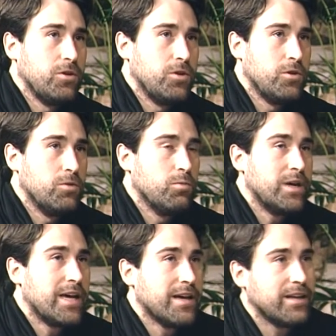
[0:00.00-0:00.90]
we
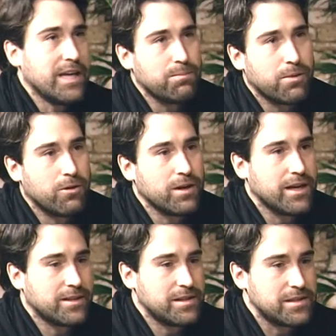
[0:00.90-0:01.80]
can't keep poking
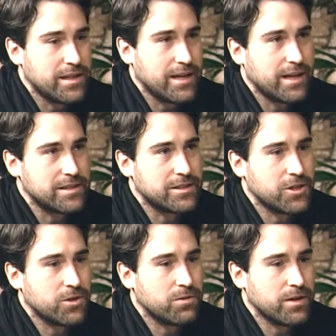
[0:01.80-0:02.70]
at this thing as
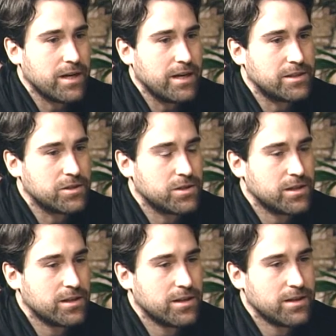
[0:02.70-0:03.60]
though it's
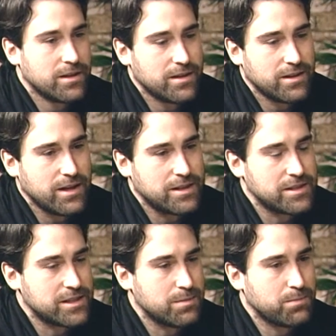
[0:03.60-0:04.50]
a
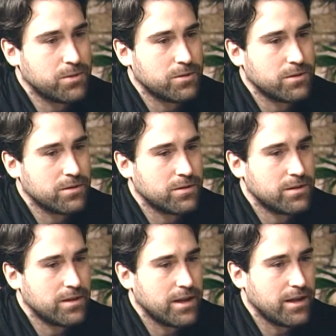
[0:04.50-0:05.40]
simple,
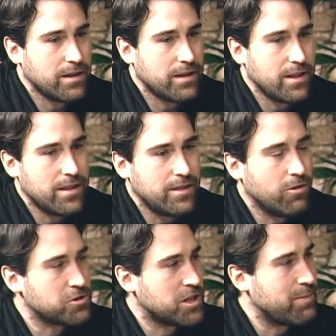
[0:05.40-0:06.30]

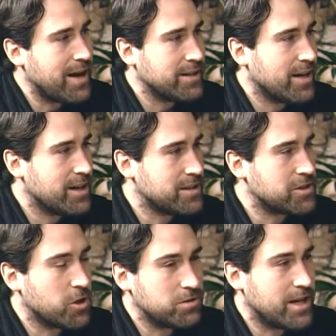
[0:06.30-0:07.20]
those are the bad guys, let's
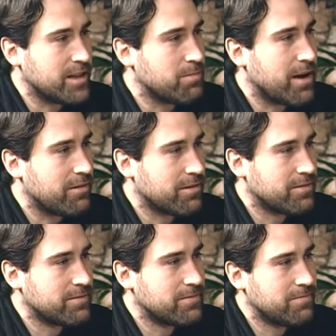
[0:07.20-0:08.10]
go take them out.
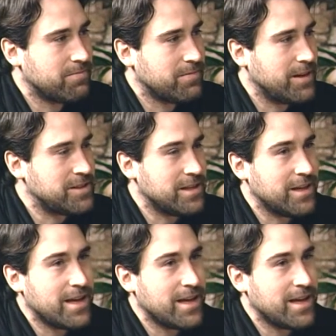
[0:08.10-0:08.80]
You see,